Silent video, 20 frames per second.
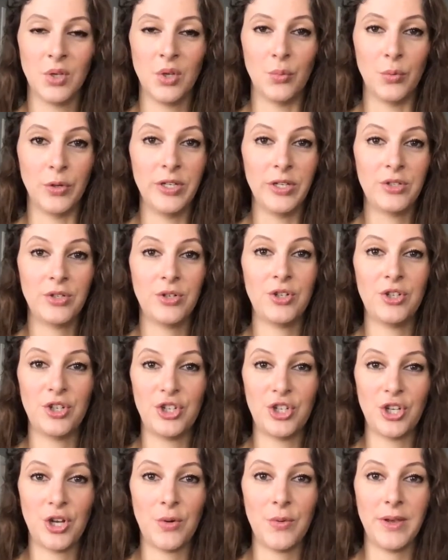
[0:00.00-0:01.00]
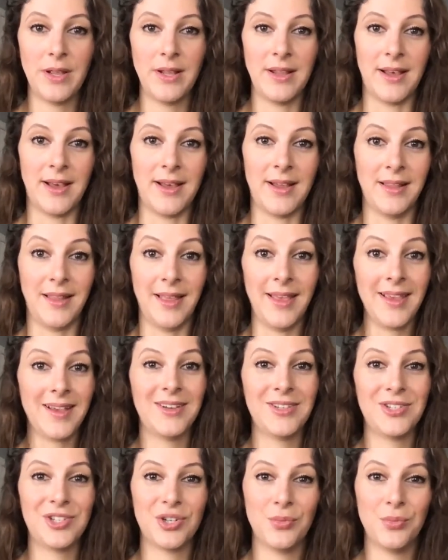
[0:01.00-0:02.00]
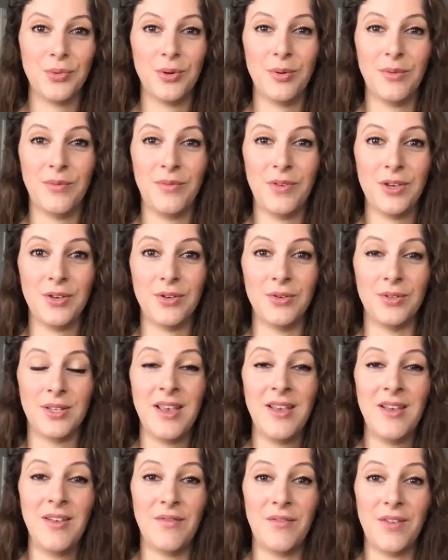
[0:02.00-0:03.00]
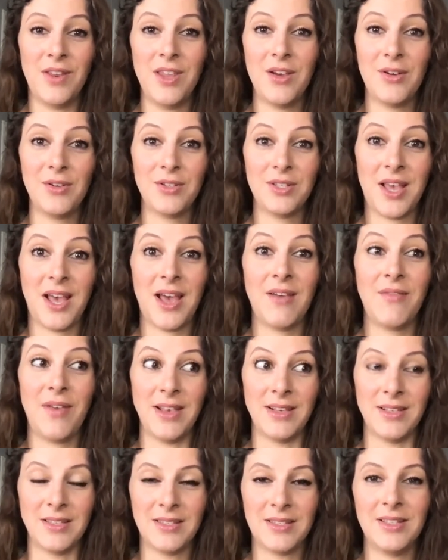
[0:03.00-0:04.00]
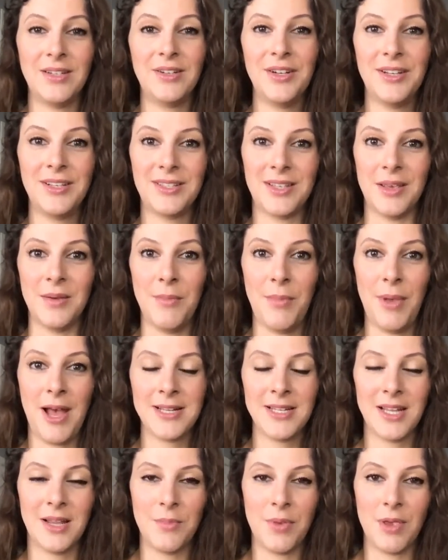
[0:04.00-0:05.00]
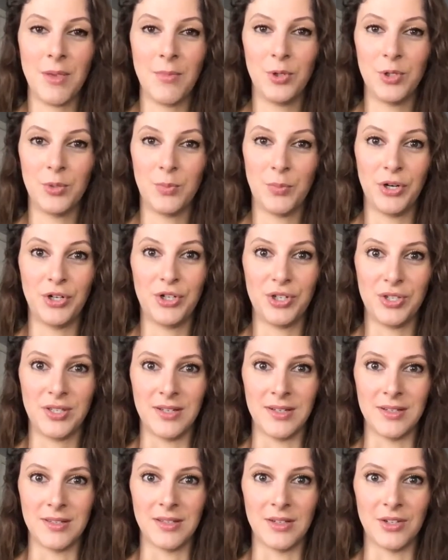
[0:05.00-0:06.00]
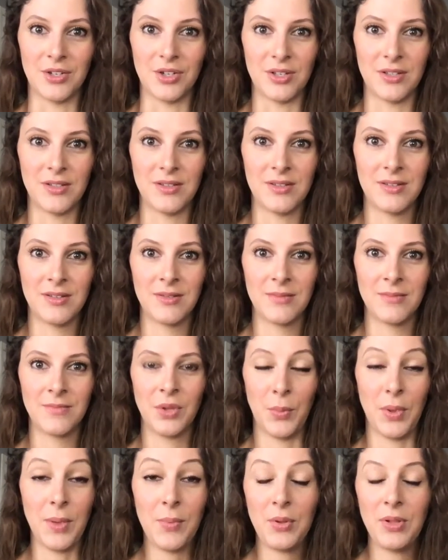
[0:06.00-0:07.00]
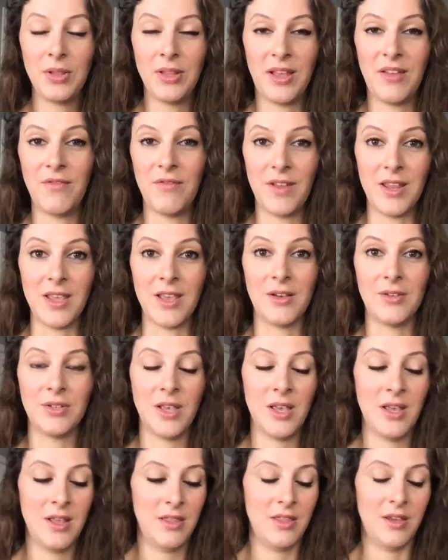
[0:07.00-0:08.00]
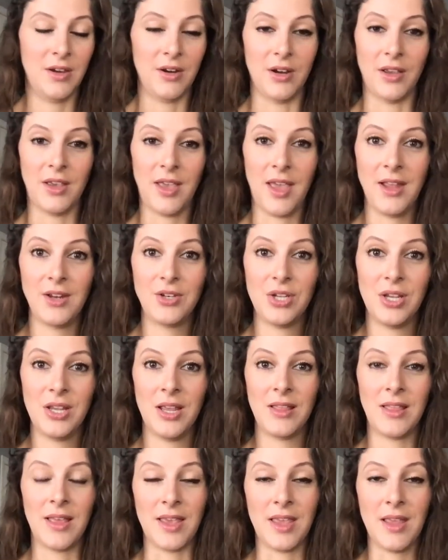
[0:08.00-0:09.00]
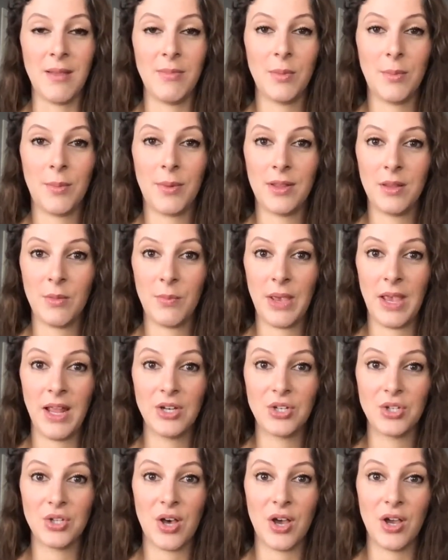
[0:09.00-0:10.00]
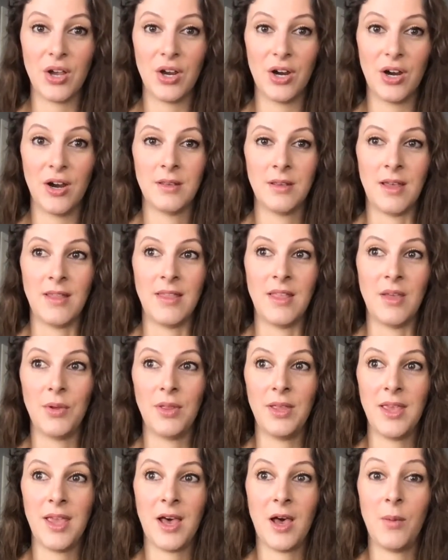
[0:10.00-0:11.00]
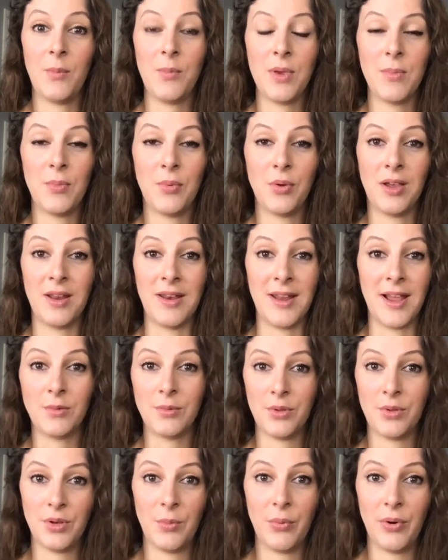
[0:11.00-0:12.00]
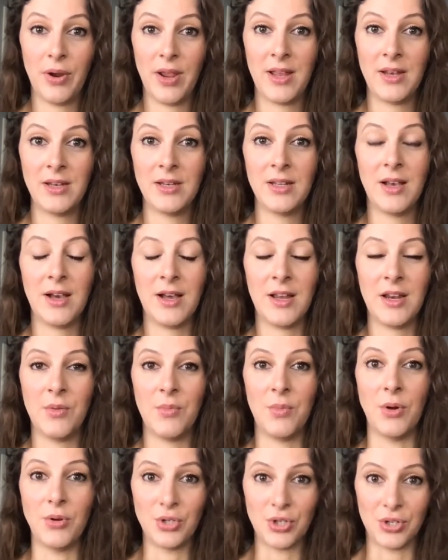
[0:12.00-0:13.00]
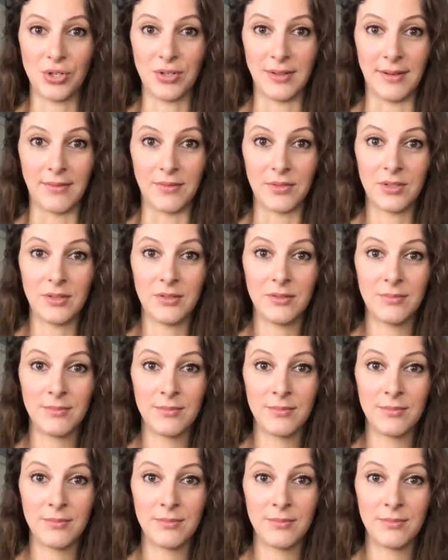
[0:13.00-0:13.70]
Research is showing that, like customer reviews, videos have a serious impact on people's purchasing decisions. People love videos. They're engaging, they keep them on the page longer, and they really help people connect with your brand on an emotional level.